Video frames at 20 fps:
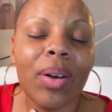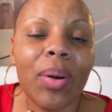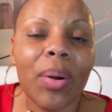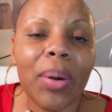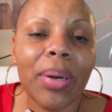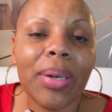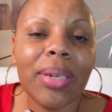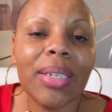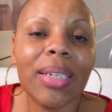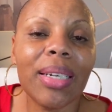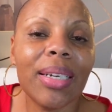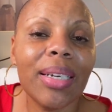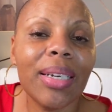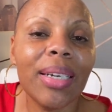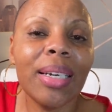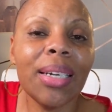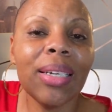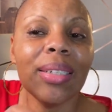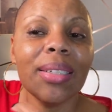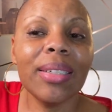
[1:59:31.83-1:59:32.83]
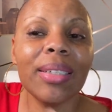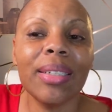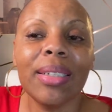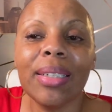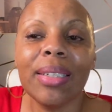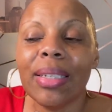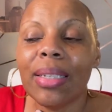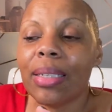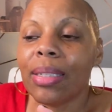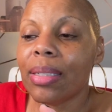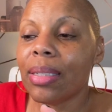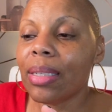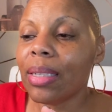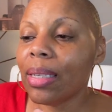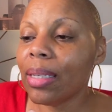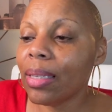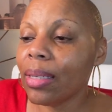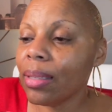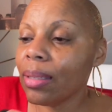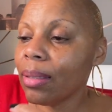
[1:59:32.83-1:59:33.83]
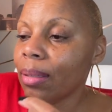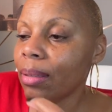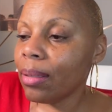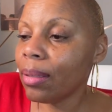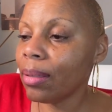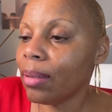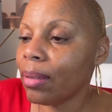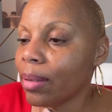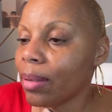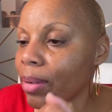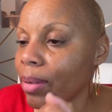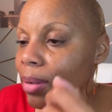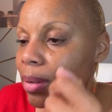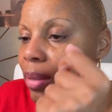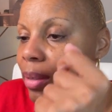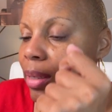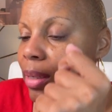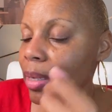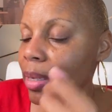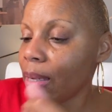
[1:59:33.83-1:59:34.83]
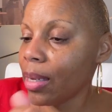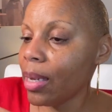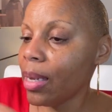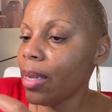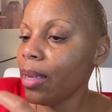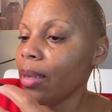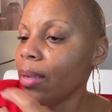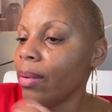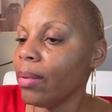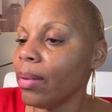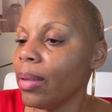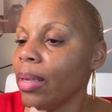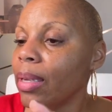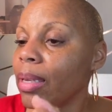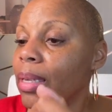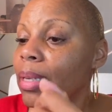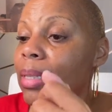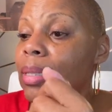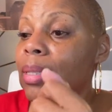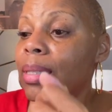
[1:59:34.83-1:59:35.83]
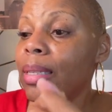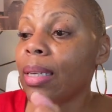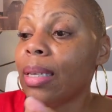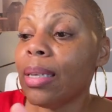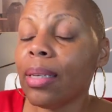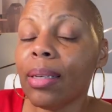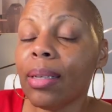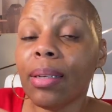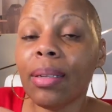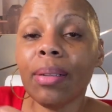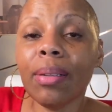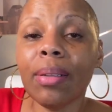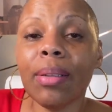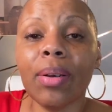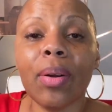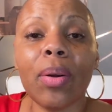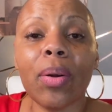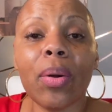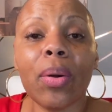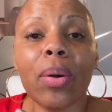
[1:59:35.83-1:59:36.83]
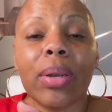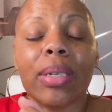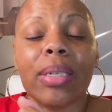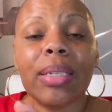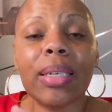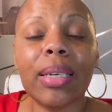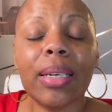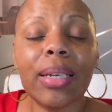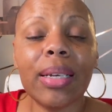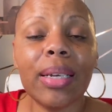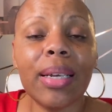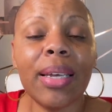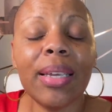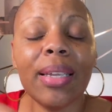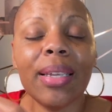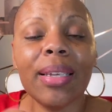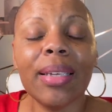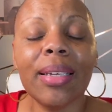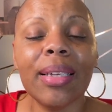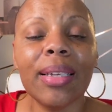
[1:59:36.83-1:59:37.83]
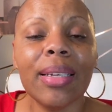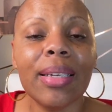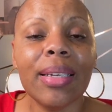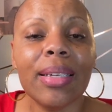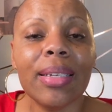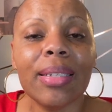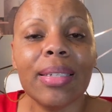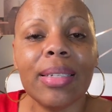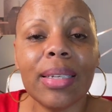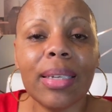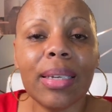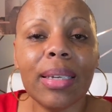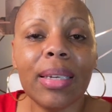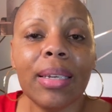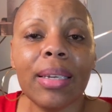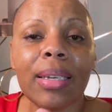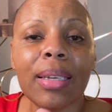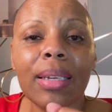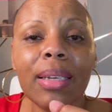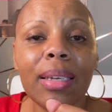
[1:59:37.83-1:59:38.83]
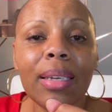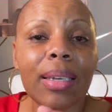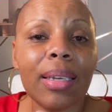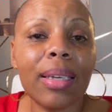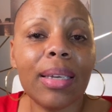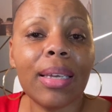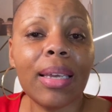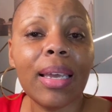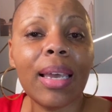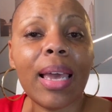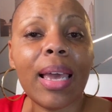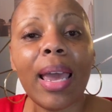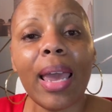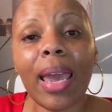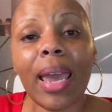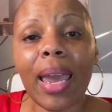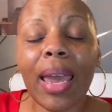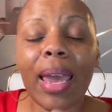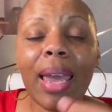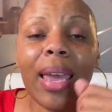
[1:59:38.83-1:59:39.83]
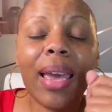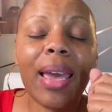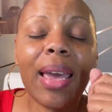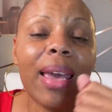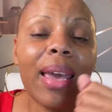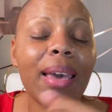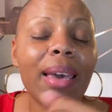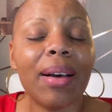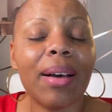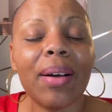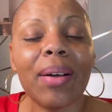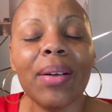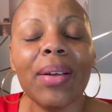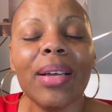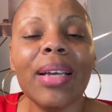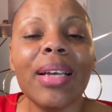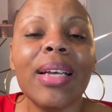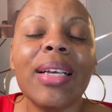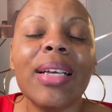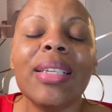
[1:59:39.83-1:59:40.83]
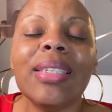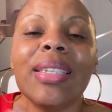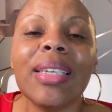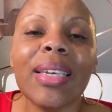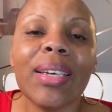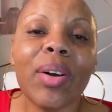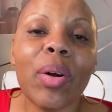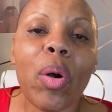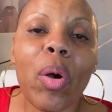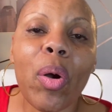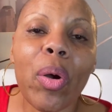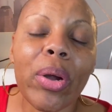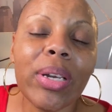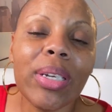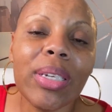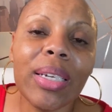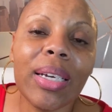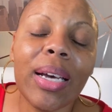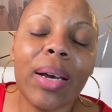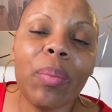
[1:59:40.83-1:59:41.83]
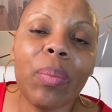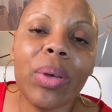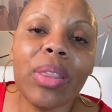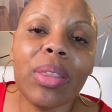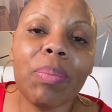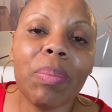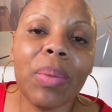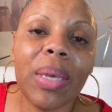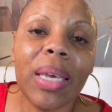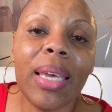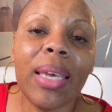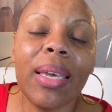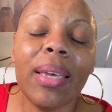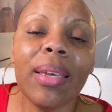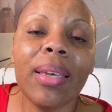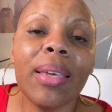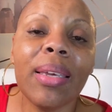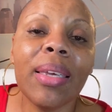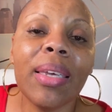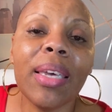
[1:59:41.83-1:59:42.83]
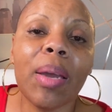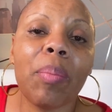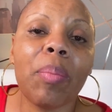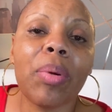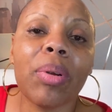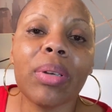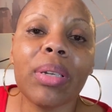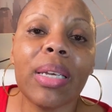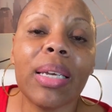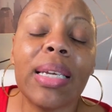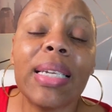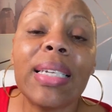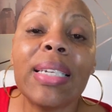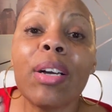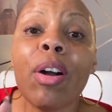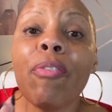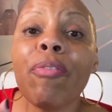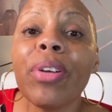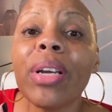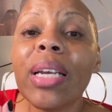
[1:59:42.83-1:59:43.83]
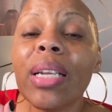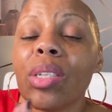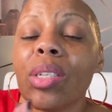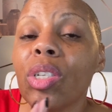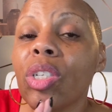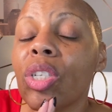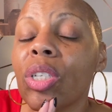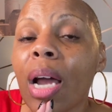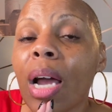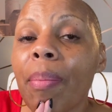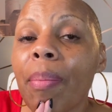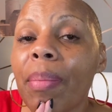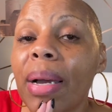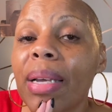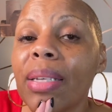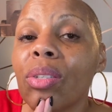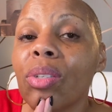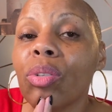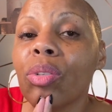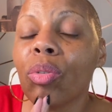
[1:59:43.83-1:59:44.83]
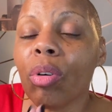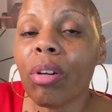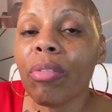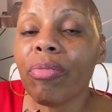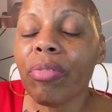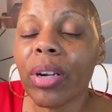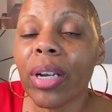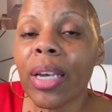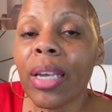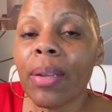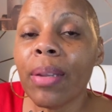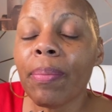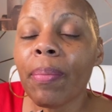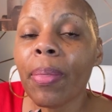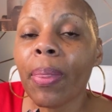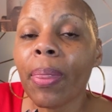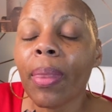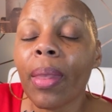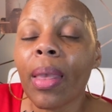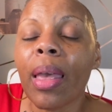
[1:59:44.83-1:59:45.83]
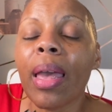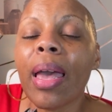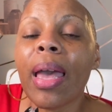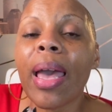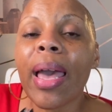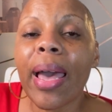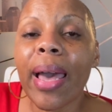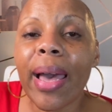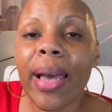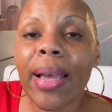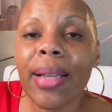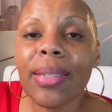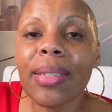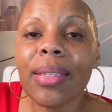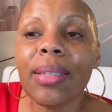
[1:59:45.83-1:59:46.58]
or Dud. Deal or Dud. Deal or Dud. D E A L, Deal or Dud with me, Kimberly. Don't forget to shop my storefront at